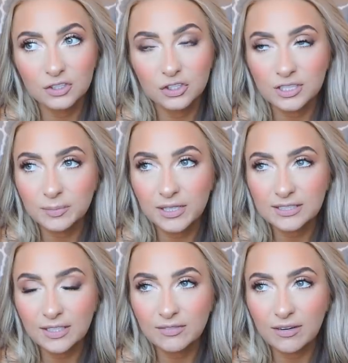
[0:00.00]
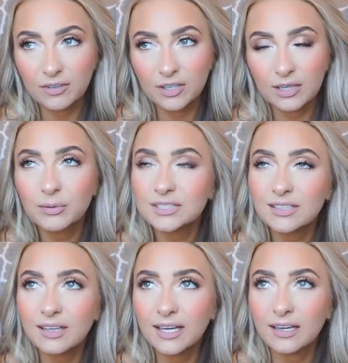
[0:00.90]
just because I've never, it
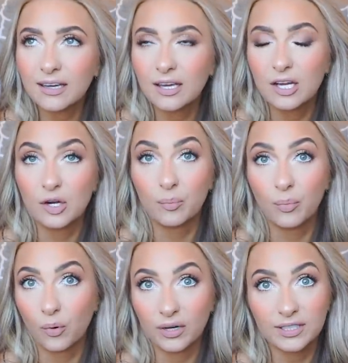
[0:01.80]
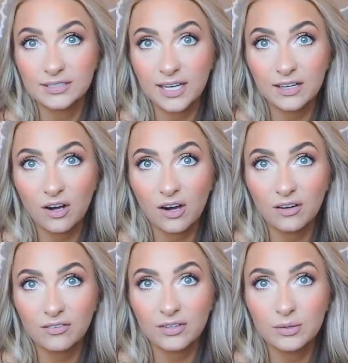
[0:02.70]
wasn't like an aborted
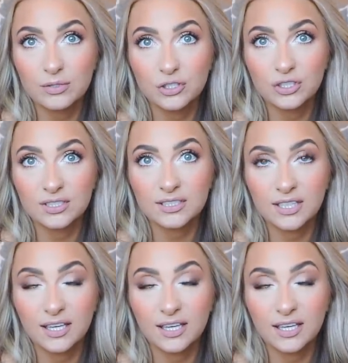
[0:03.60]
takeoff. It was just